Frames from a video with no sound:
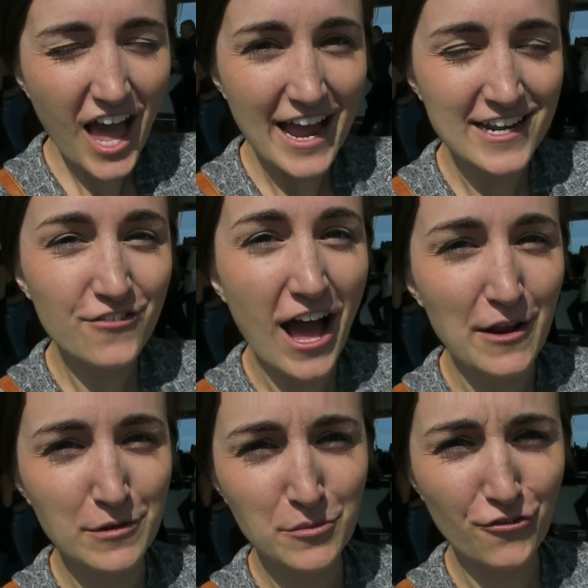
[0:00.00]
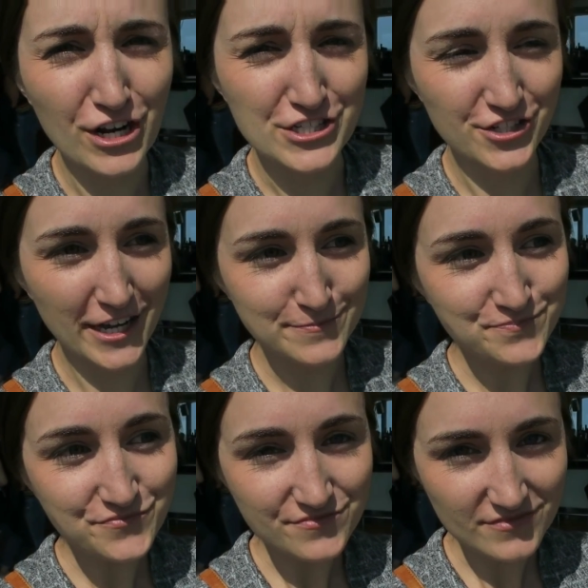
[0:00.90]
I had never had one before yesterday,
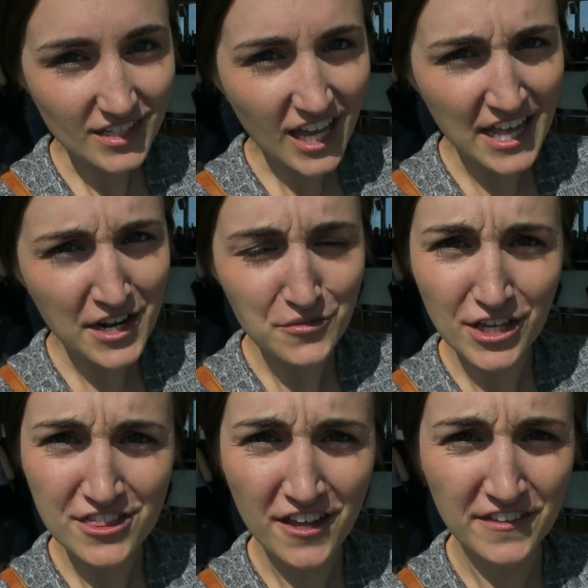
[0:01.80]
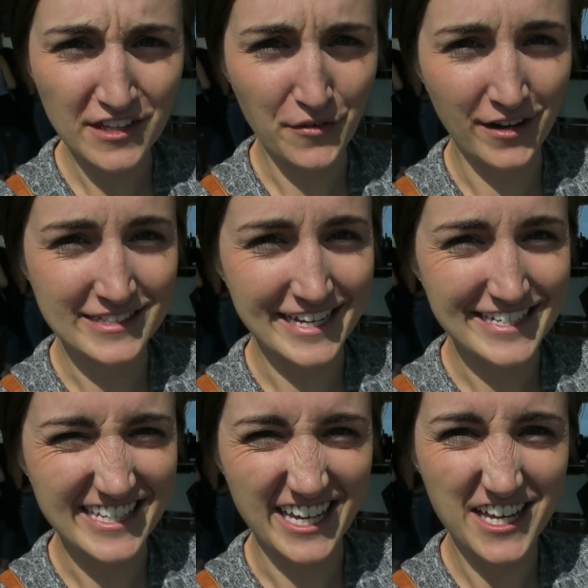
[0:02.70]
and I really thought that they were gonna
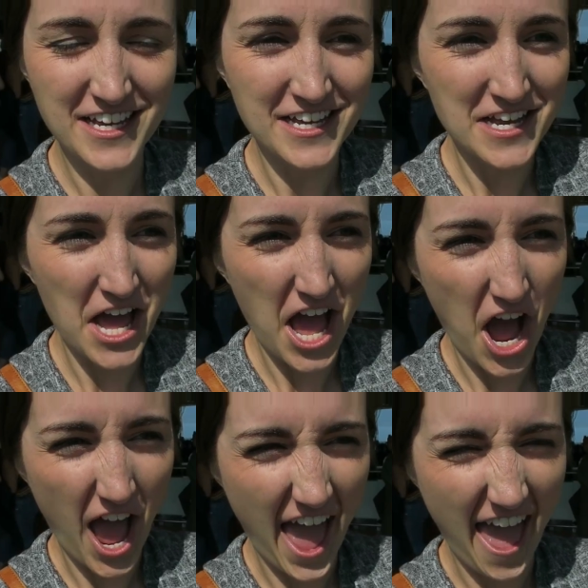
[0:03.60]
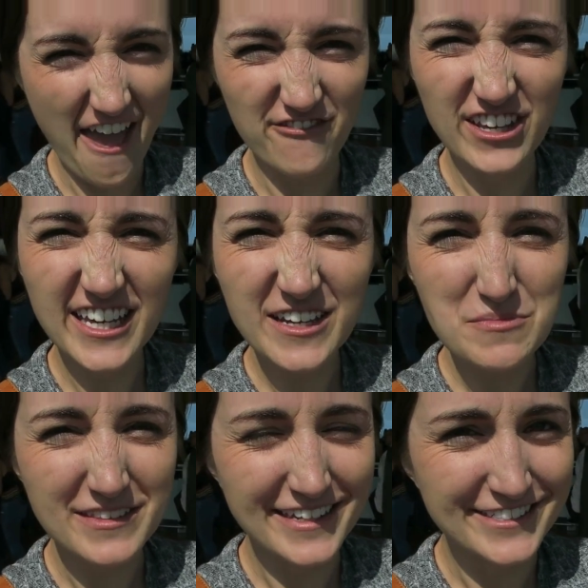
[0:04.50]
taste like heavy,
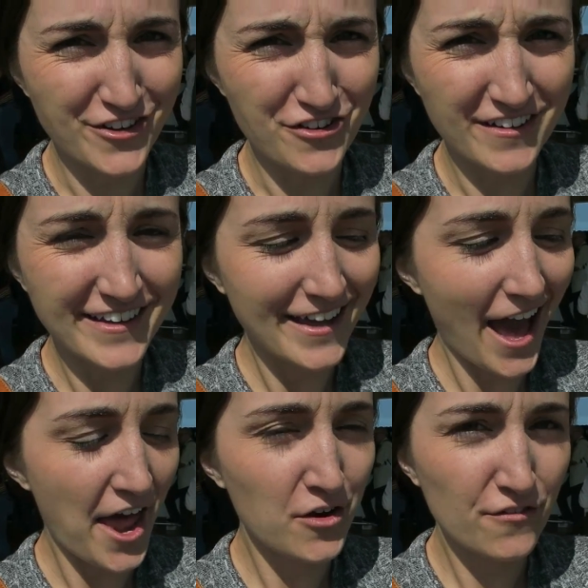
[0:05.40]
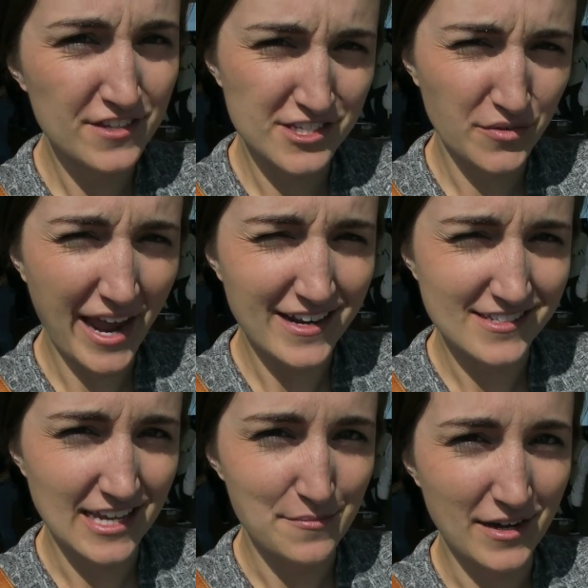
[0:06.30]
but they don't. I don't know if it's okay to
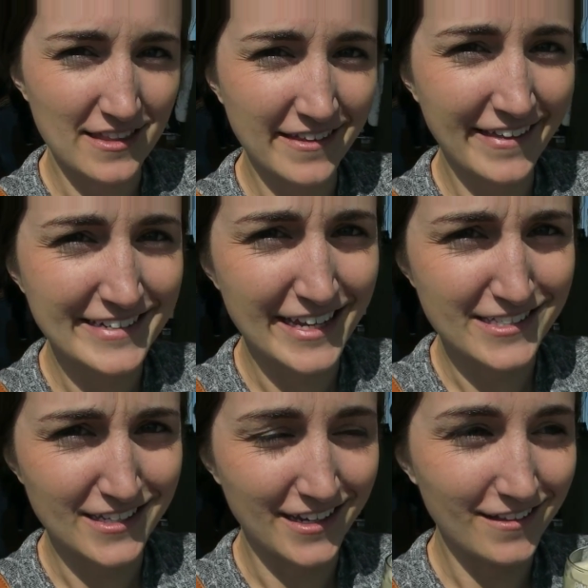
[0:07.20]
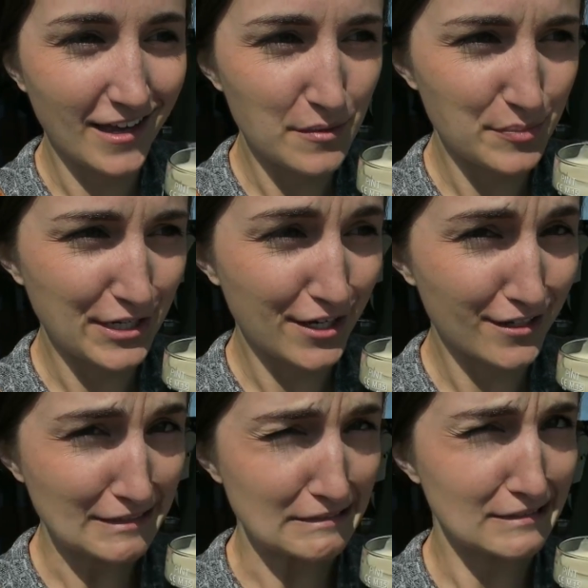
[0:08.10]
say, but I think they taste like light beer.
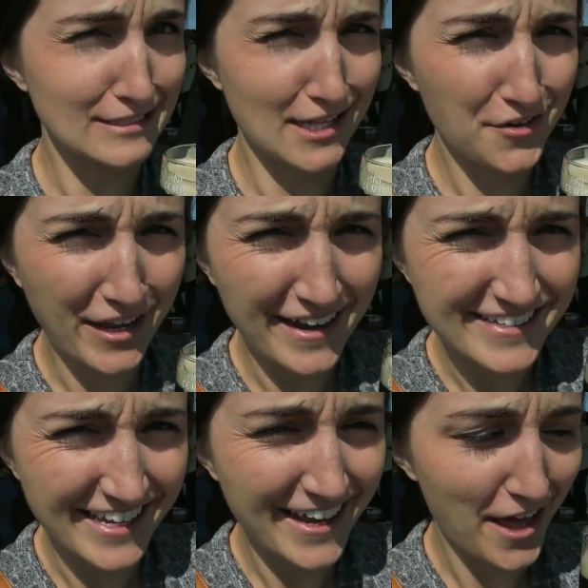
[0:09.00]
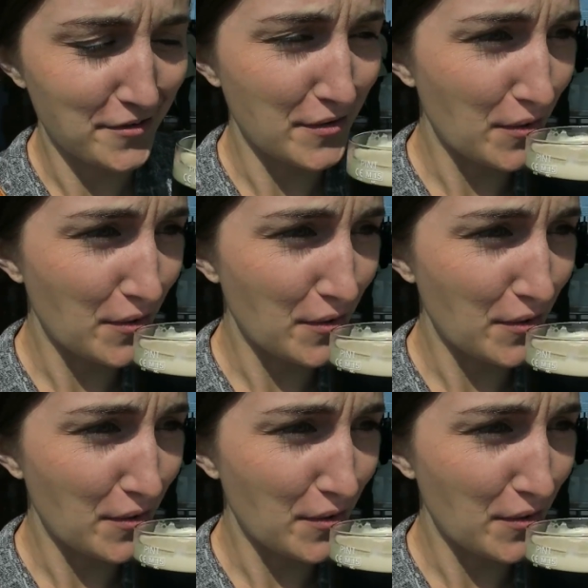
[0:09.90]
Is that okay to say? I